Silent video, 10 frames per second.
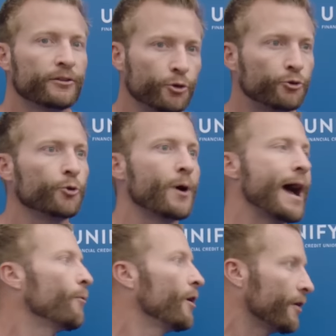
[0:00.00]
Tutu
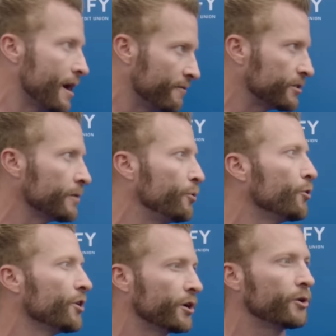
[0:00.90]
Atwell and obviously
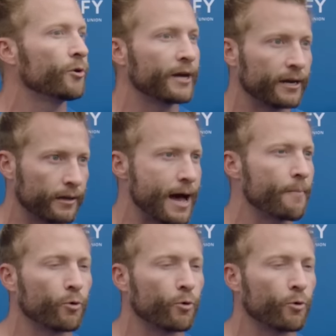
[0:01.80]
Puka Nacua get a lot